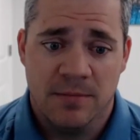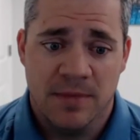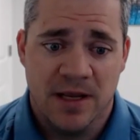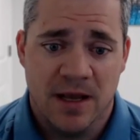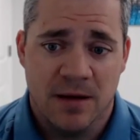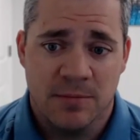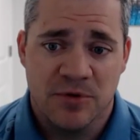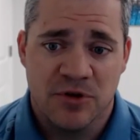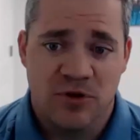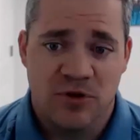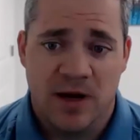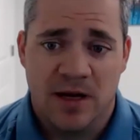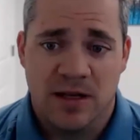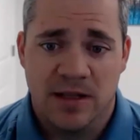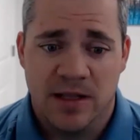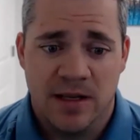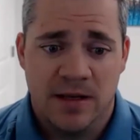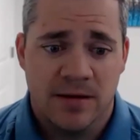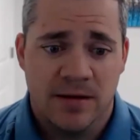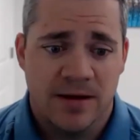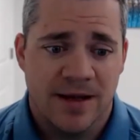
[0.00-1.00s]
up
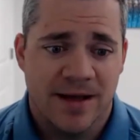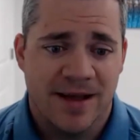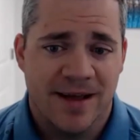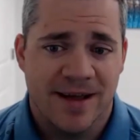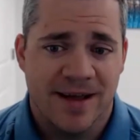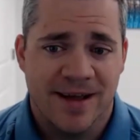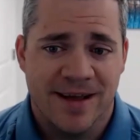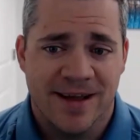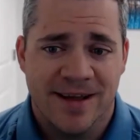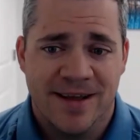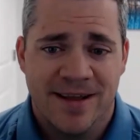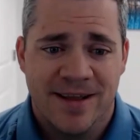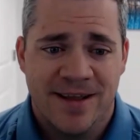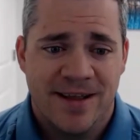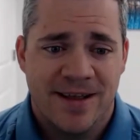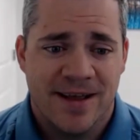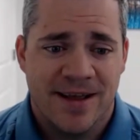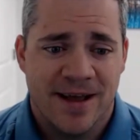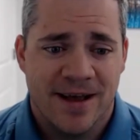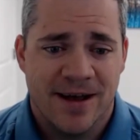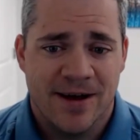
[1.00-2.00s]
directly
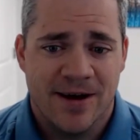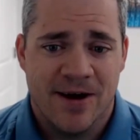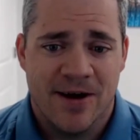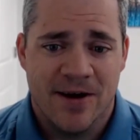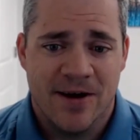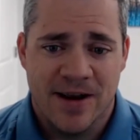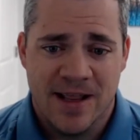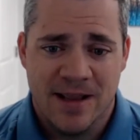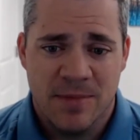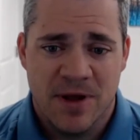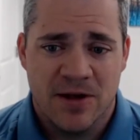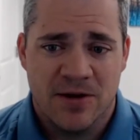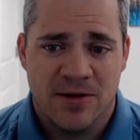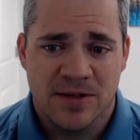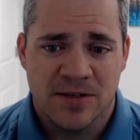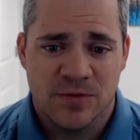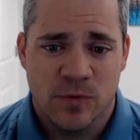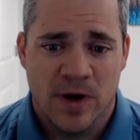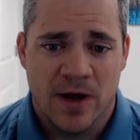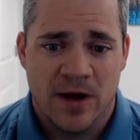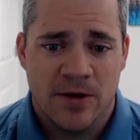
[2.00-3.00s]
on email
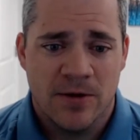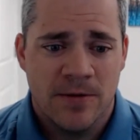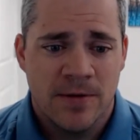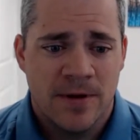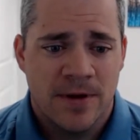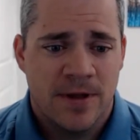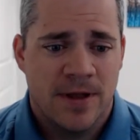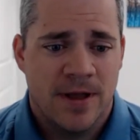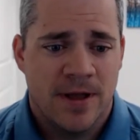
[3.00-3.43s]
as well.